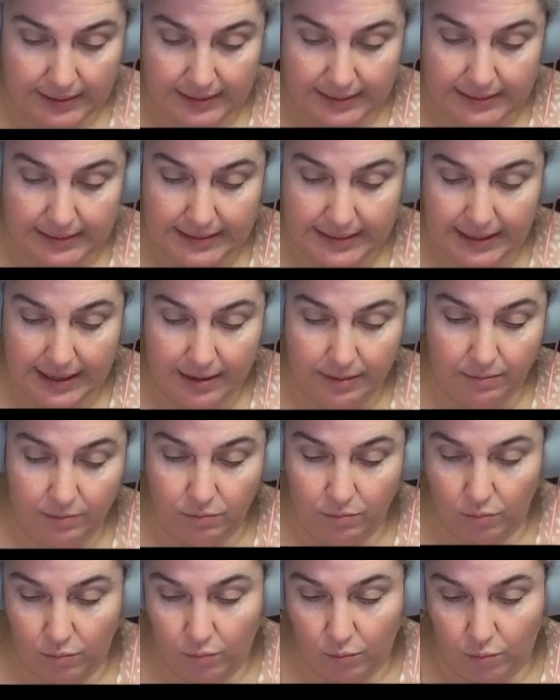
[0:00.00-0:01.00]
to get,
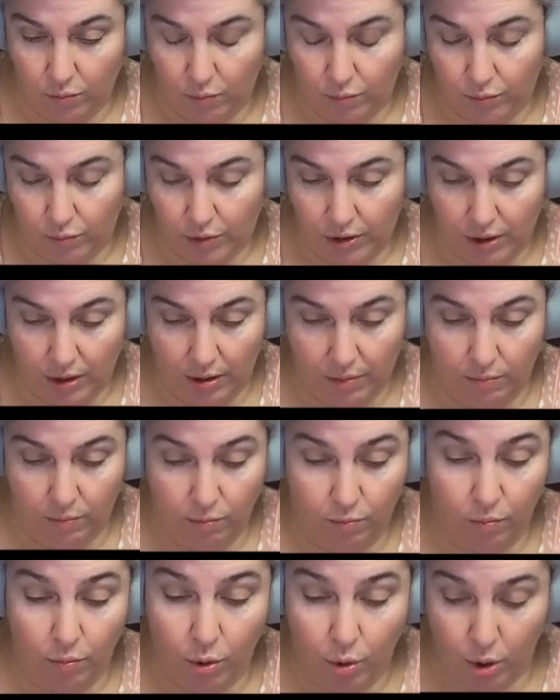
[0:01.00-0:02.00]
you know,
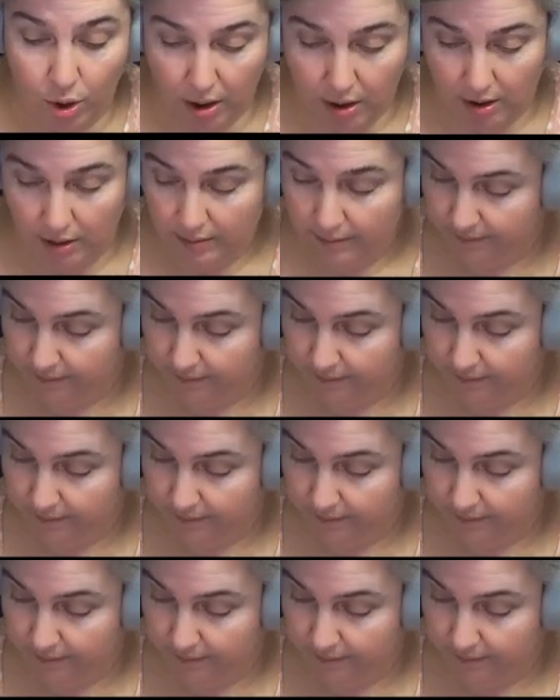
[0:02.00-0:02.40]
more,